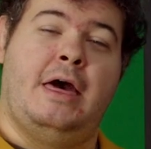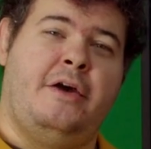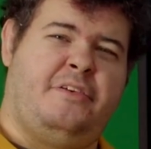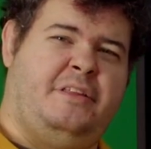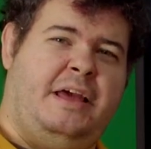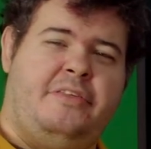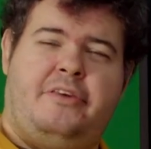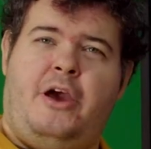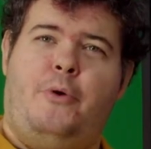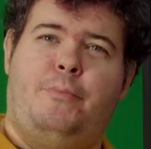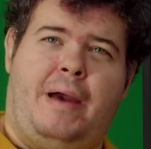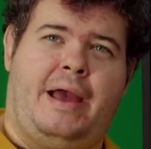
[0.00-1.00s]
So let's go
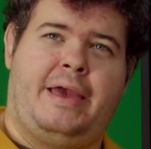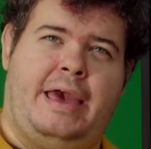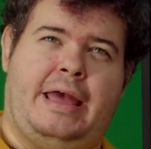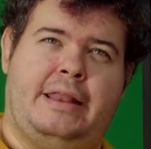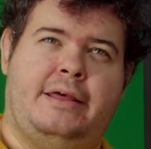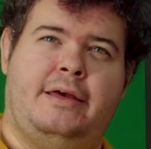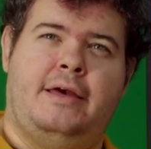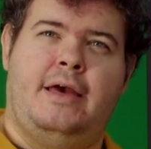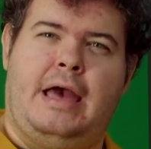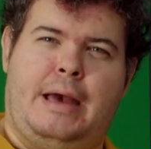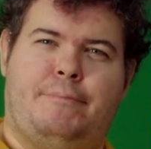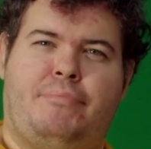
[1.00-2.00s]
back in
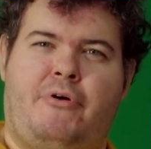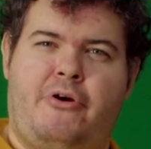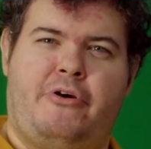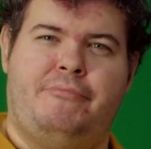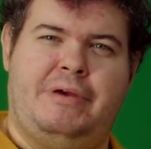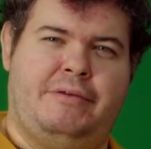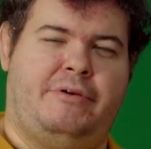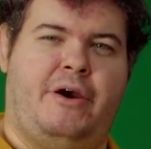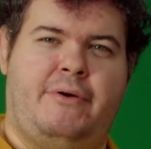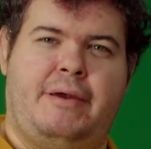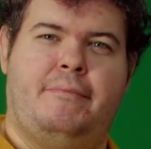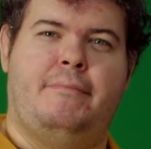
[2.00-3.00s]
and program it
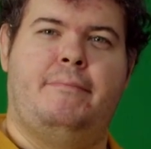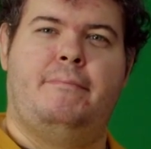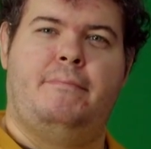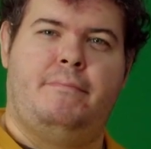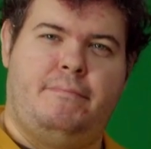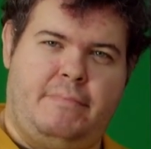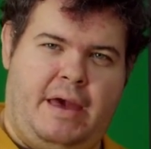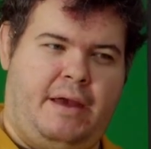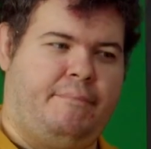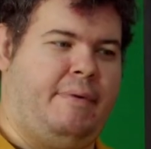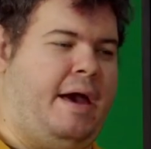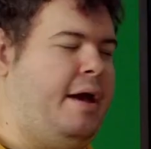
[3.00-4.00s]
going
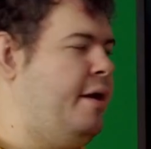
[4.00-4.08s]
back.